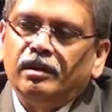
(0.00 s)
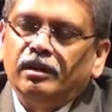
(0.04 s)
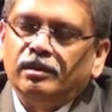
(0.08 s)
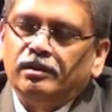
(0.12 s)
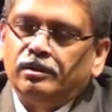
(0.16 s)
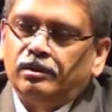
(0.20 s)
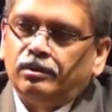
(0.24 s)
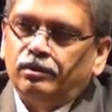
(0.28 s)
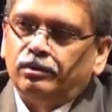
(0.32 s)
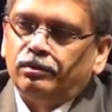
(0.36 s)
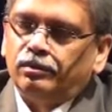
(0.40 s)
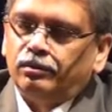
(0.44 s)

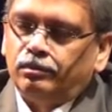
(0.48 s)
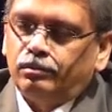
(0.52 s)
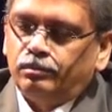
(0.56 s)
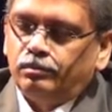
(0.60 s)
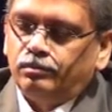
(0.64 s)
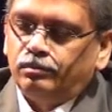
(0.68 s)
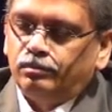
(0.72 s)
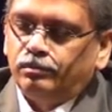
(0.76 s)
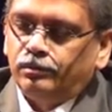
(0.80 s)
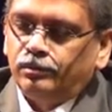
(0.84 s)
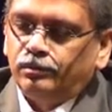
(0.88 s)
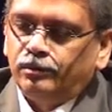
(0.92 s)
So
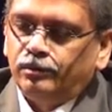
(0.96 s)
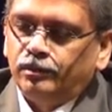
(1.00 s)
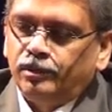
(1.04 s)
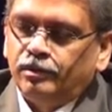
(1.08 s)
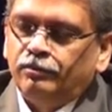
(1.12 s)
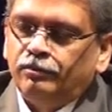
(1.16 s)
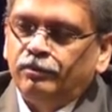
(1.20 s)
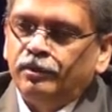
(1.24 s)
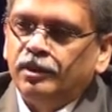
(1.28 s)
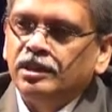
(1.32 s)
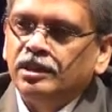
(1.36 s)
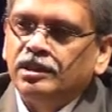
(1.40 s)

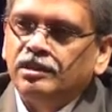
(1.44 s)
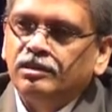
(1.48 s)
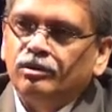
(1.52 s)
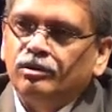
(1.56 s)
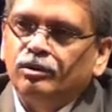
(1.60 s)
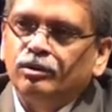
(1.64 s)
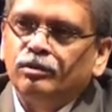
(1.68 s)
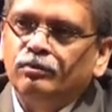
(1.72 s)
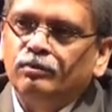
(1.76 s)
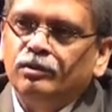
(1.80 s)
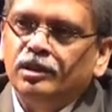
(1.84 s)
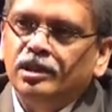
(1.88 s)
the first
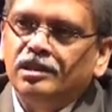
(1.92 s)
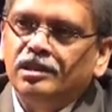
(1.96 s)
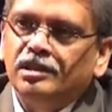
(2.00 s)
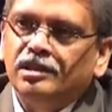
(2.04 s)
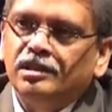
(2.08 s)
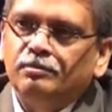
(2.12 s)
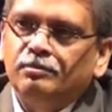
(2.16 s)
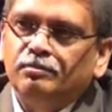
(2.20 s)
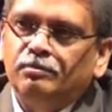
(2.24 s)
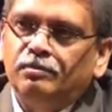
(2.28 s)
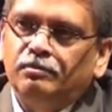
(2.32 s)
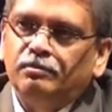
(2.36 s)
room was
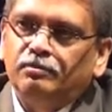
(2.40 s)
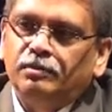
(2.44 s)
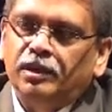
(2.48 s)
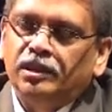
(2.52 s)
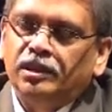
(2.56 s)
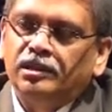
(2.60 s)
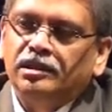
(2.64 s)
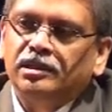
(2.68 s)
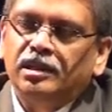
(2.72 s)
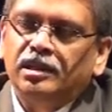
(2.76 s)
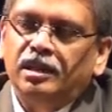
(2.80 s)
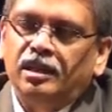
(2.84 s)
the
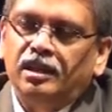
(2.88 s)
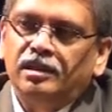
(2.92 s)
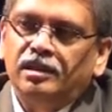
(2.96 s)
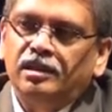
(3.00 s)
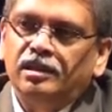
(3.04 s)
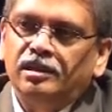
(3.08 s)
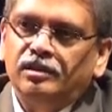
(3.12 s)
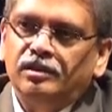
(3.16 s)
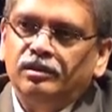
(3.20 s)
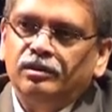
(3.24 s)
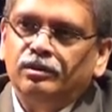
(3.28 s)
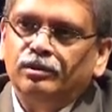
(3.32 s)
punch
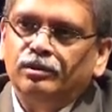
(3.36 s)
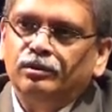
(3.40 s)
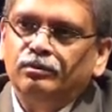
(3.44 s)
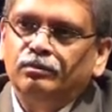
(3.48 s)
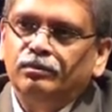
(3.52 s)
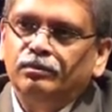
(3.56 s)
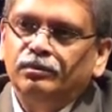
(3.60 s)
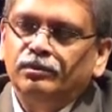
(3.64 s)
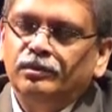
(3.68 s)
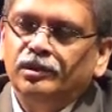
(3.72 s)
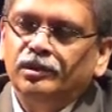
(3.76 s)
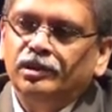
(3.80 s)
card
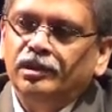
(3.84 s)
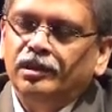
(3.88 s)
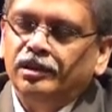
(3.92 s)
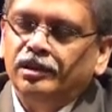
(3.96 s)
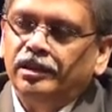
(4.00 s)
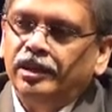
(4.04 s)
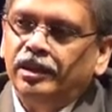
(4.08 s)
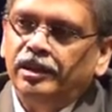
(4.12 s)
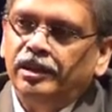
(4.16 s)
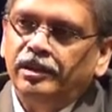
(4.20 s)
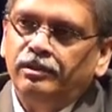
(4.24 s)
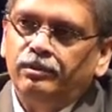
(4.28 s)
room,
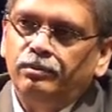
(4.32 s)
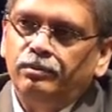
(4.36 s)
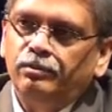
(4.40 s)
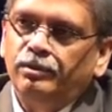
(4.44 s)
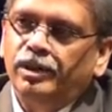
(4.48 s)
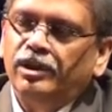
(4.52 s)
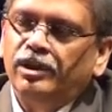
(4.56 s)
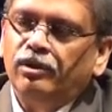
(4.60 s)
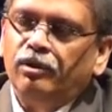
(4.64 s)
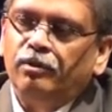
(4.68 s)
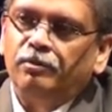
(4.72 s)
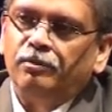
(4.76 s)
then there would
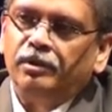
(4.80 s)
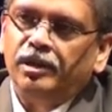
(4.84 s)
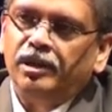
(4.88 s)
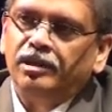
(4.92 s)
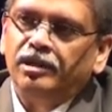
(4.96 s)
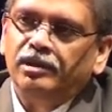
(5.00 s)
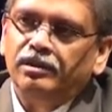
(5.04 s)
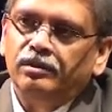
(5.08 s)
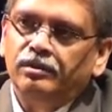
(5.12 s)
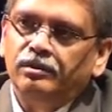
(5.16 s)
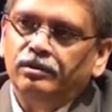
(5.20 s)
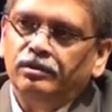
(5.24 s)
be an
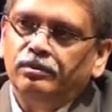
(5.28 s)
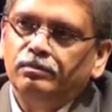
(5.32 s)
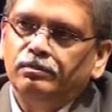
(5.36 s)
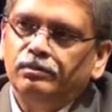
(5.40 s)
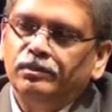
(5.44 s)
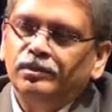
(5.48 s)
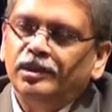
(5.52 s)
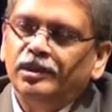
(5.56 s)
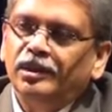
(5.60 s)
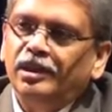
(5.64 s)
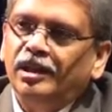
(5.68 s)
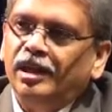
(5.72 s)
operator
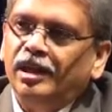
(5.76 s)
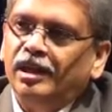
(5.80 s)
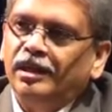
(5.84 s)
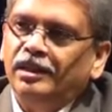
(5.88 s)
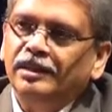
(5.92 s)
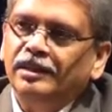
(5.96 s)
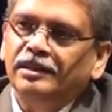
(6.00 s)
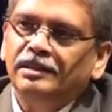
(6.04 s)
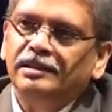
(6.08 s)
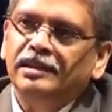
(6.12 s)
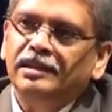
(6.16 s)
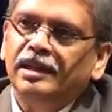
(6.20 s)
room,
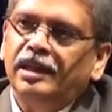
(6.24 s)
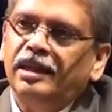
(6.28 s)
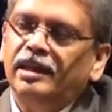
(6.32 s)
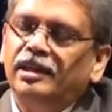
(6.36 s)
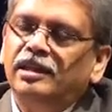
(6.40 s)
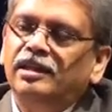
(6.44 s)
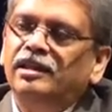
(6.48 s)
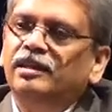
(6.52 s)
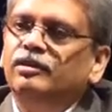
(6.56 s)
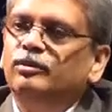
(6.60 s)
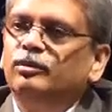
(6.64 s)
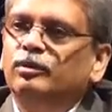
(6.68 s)
and
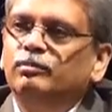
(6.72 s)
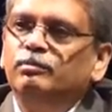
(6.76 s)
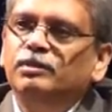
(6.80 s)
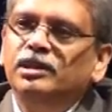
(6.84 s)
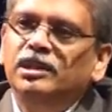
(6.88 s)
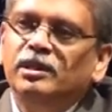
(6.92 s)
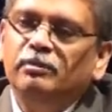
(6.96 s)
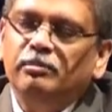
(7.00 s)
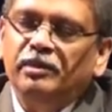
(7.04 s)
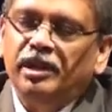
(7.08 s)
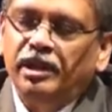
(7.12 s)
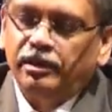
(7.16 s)
inside would
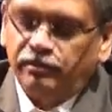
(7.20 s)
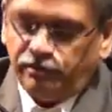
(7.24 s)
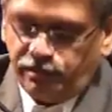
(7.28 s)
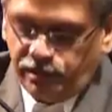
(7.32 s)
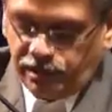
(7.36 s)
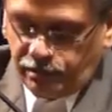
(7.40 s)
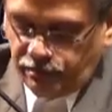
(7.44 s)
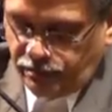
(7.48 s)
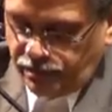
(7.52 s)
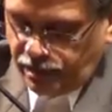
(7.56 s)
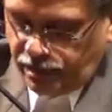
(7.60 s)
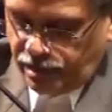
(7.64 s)
be the
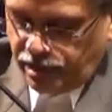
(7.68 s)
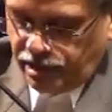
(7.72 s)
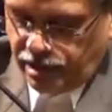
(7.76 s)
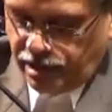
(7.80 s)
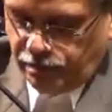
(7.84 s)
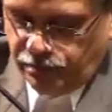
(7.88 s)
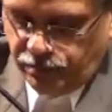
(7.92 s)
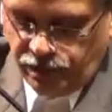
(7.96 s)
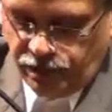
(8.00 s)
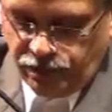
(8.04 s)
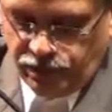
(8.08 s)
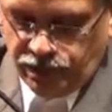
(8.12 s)
mainframe
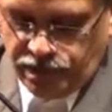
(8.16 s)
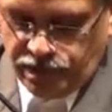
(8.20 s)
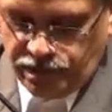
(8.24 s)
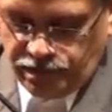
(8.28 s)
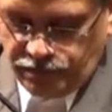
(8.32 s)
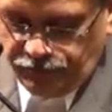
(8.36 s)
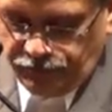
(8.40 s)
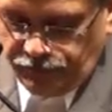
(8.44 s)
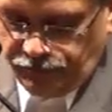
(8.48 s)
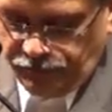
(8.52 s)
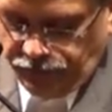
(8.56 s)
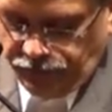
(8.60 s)
computer.